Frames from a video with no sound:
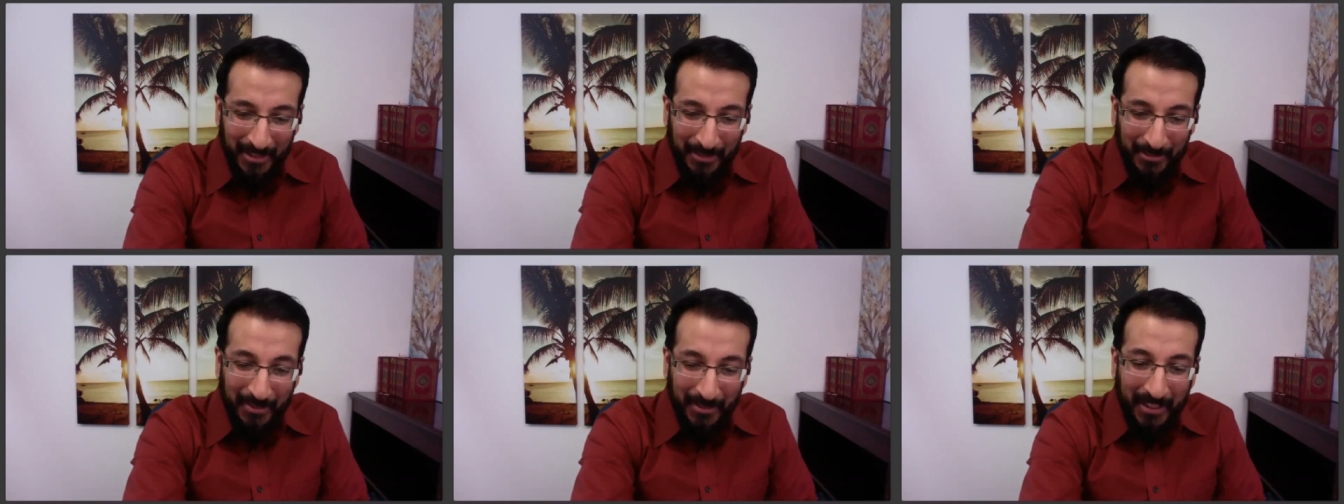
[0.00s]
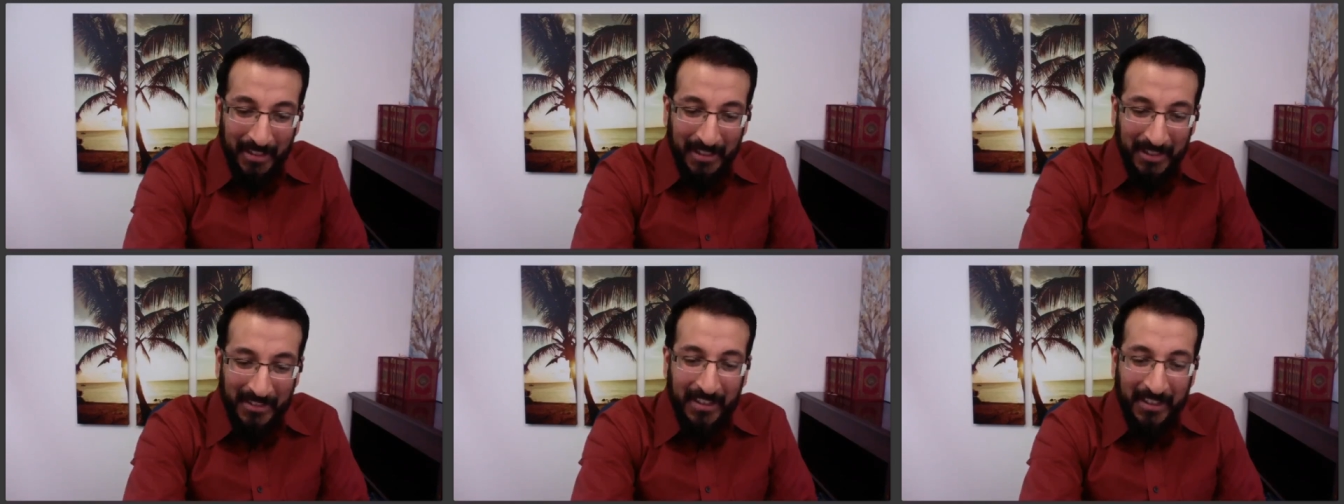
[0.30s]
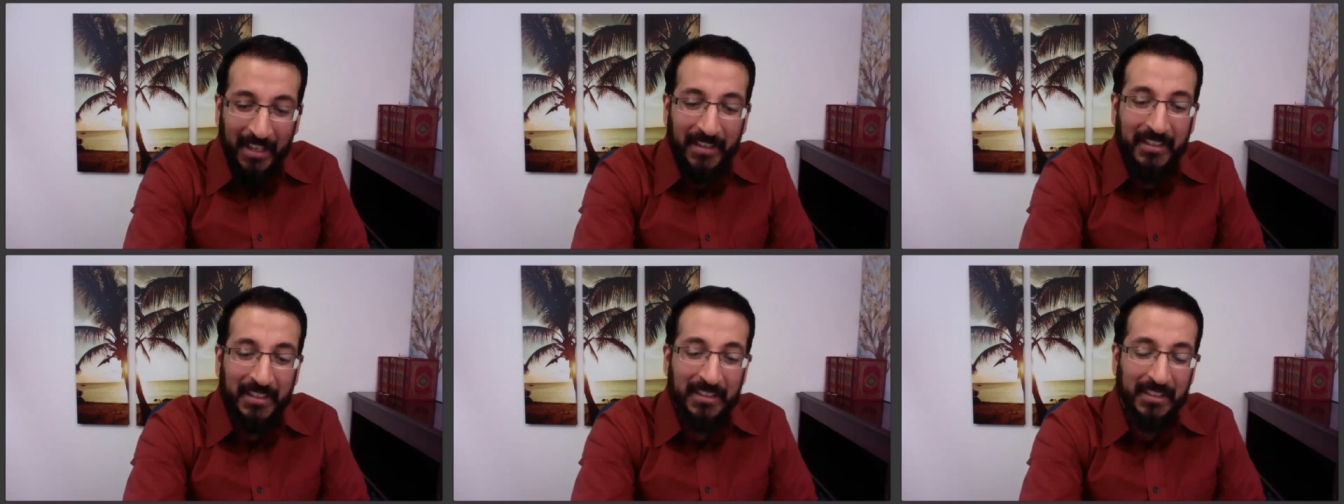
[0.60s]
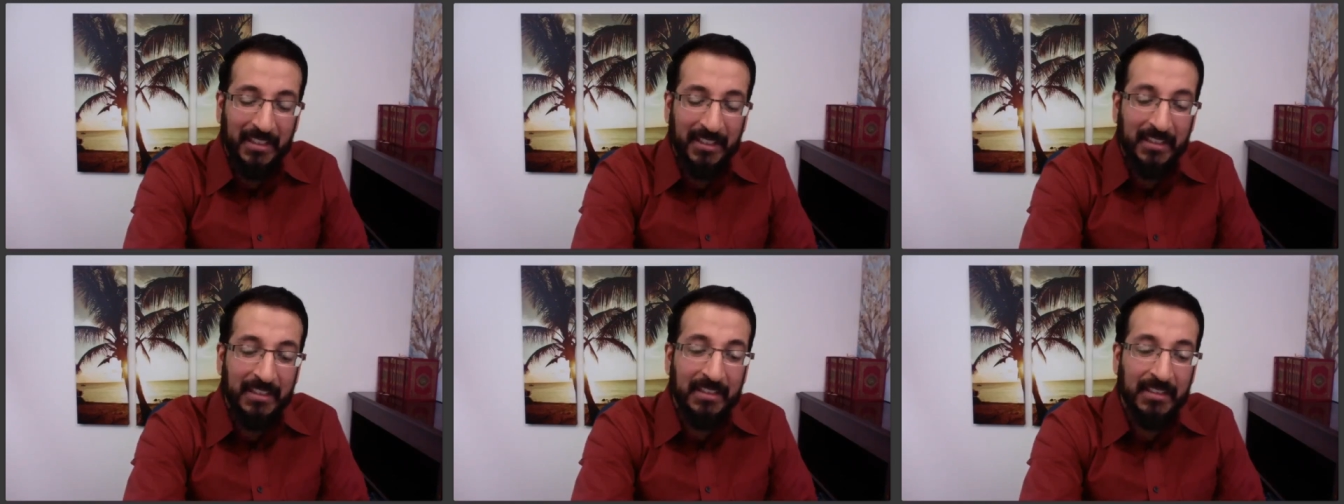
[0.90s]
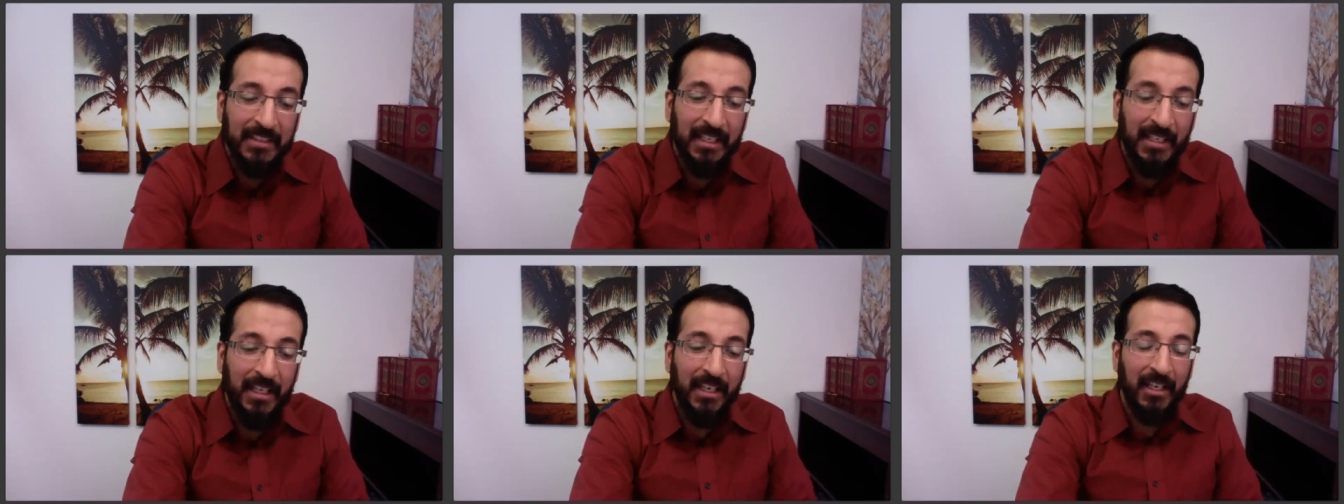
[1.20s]
realizing that this
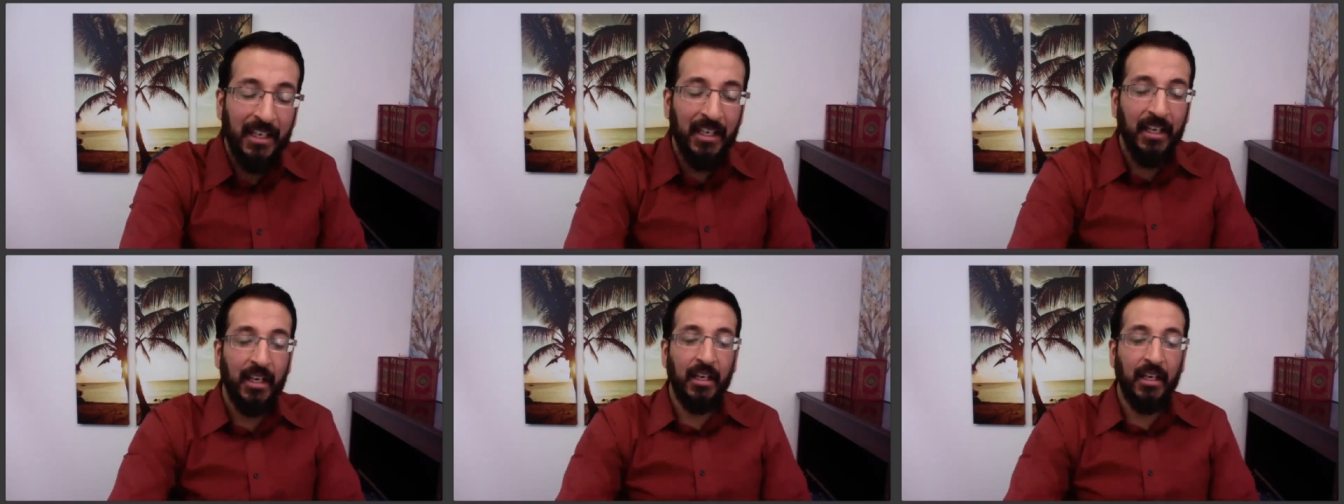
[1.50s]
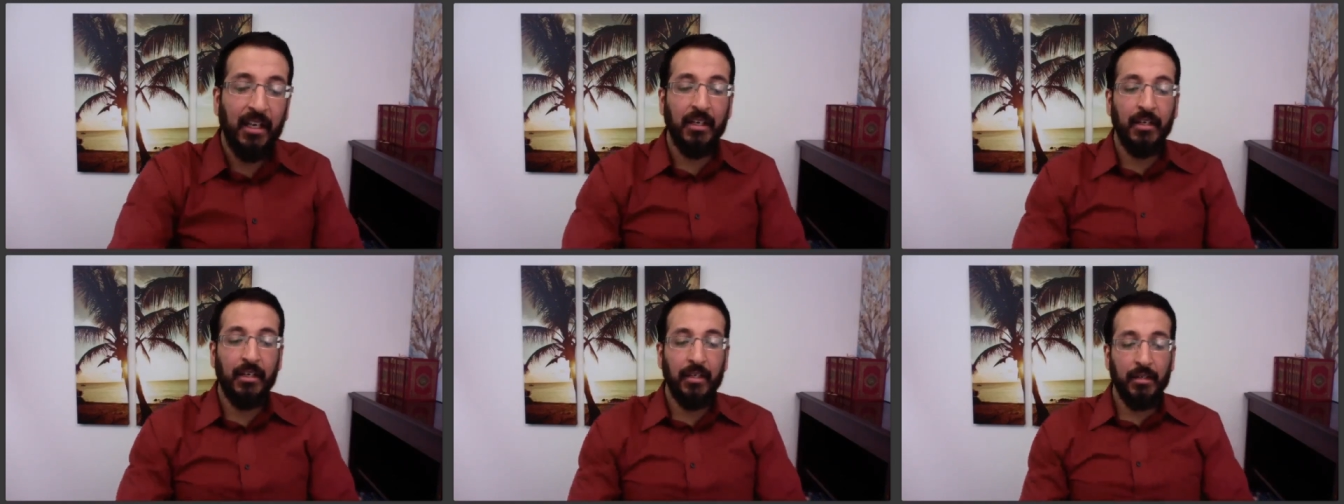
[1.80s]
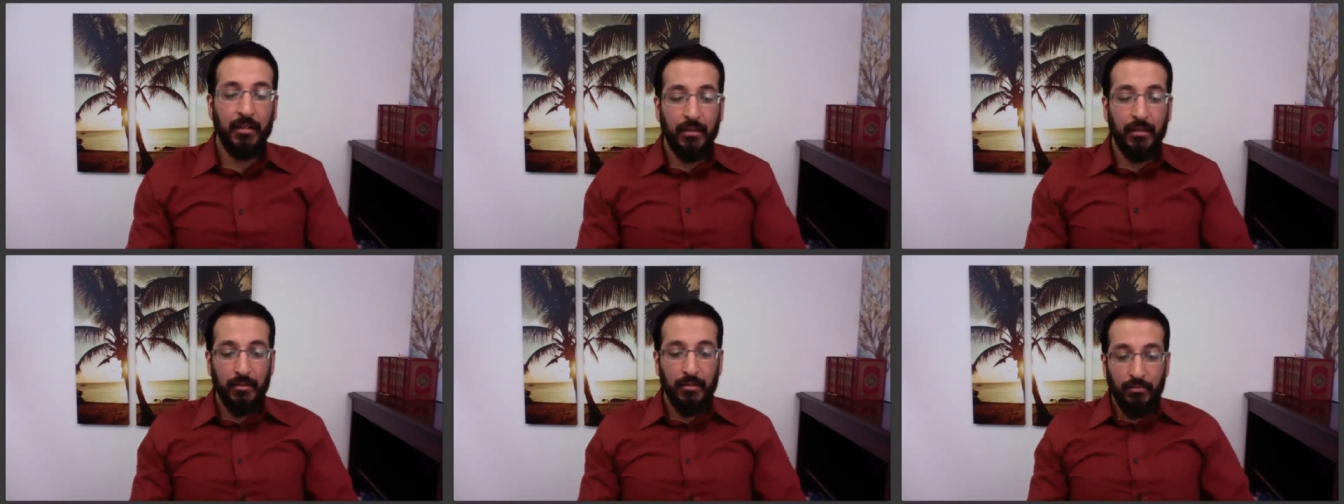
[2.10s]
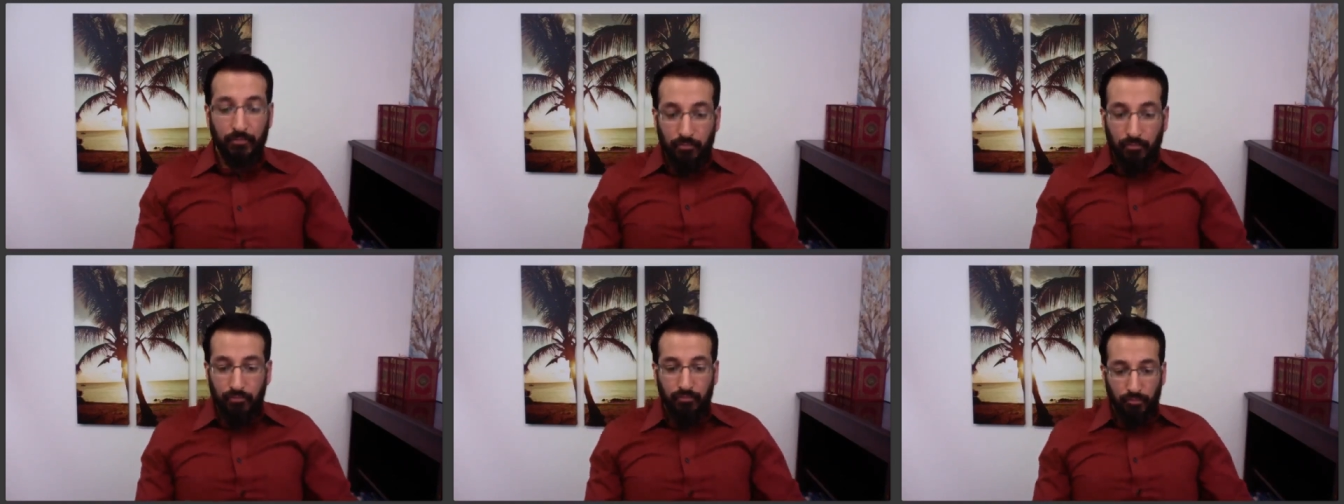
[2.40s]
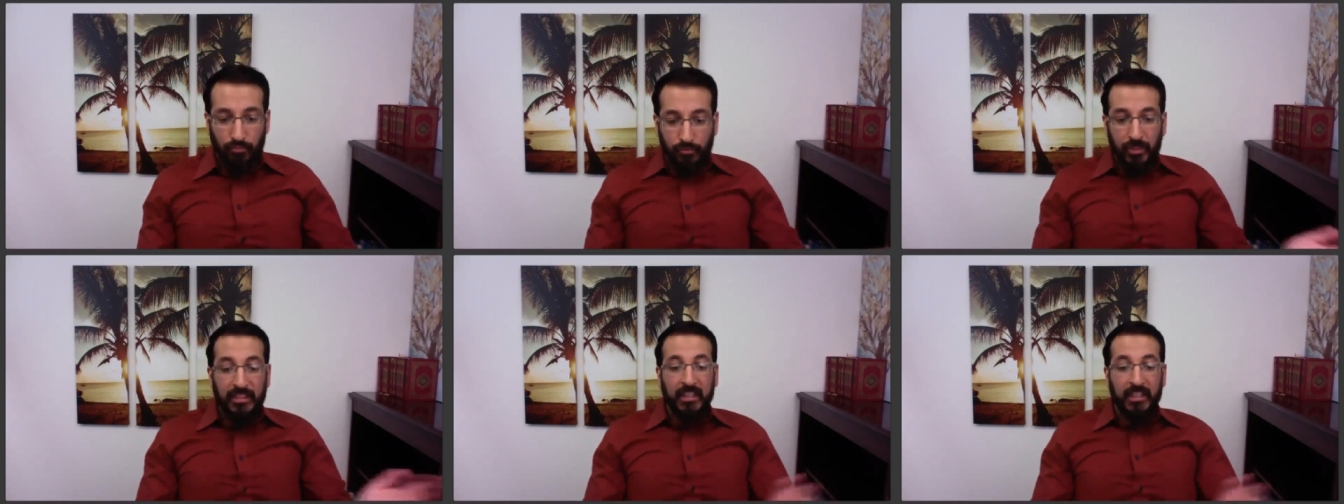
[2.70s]
is
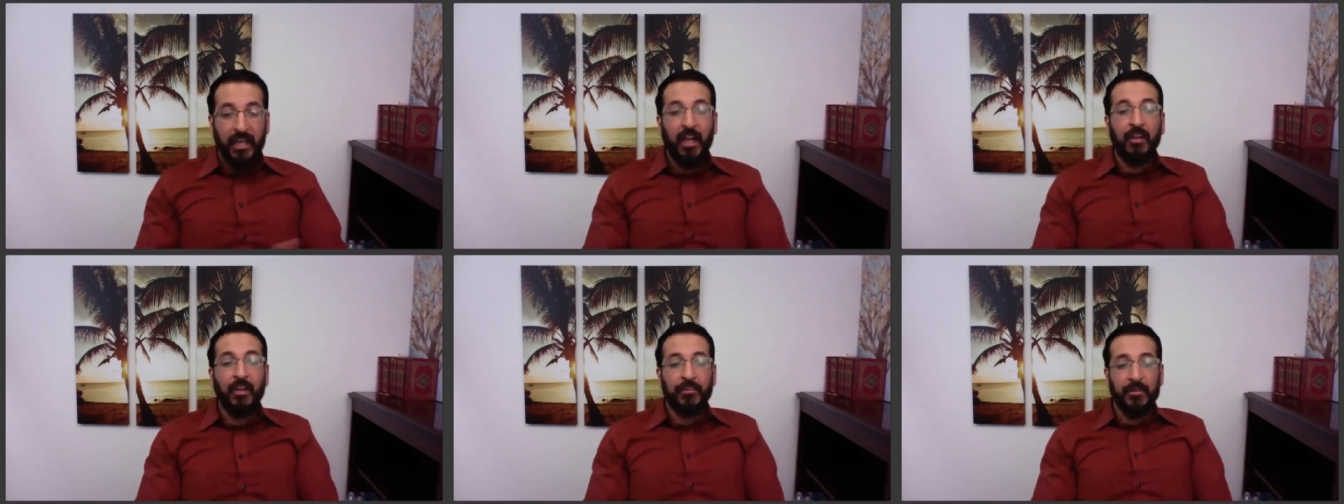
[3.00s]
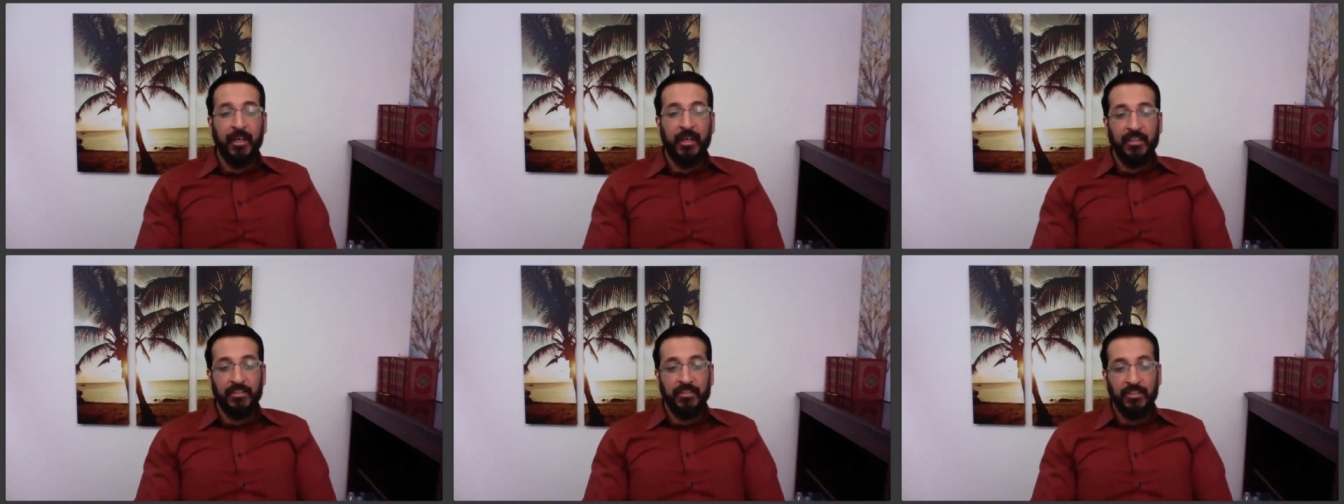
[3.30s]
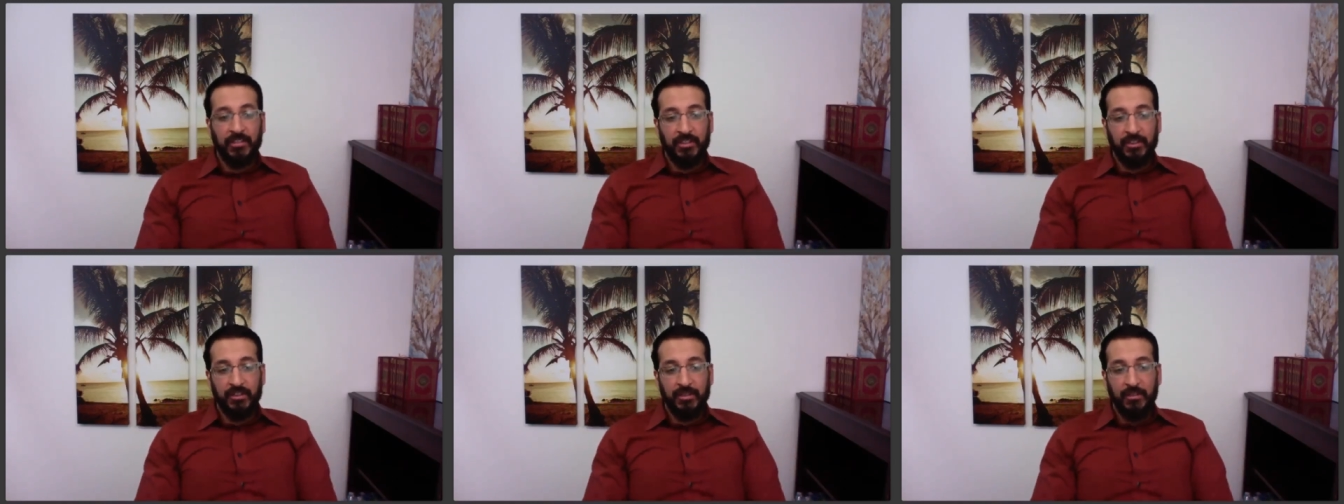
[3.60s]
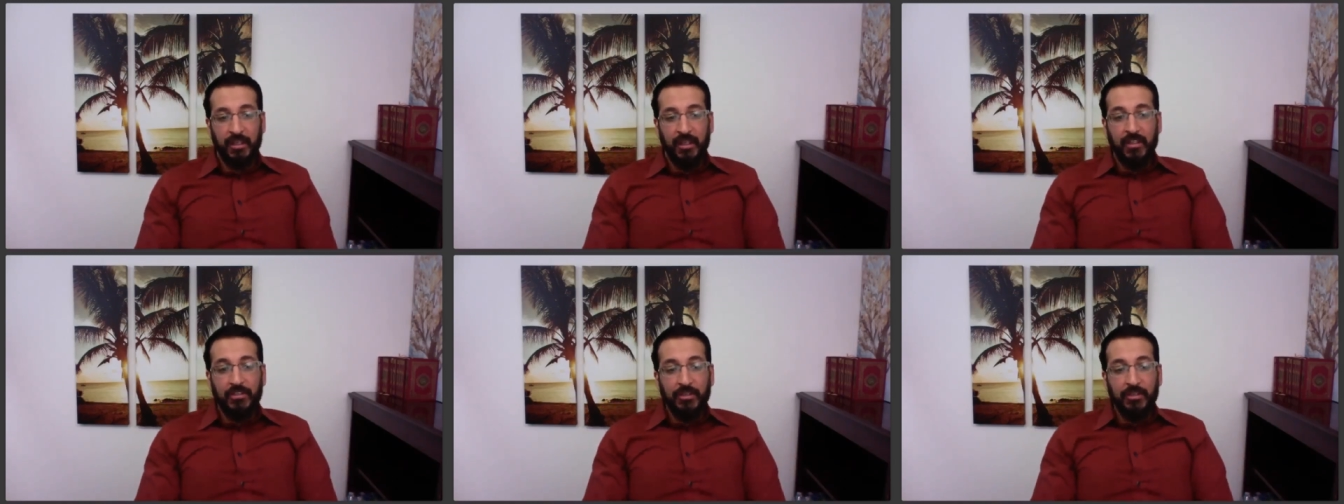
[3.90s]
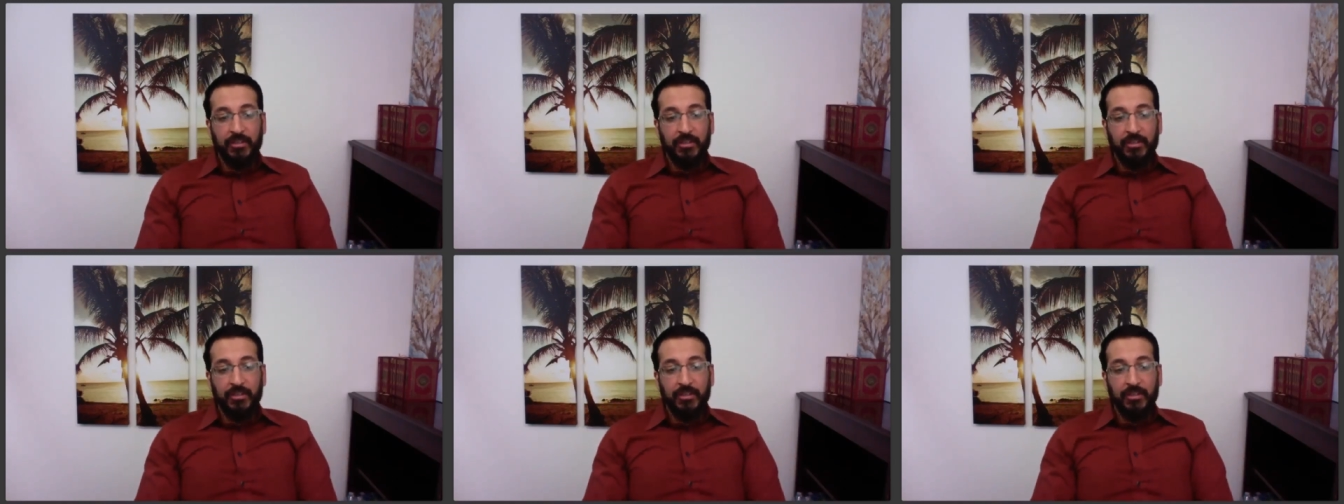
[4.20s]
really a health crisis, right?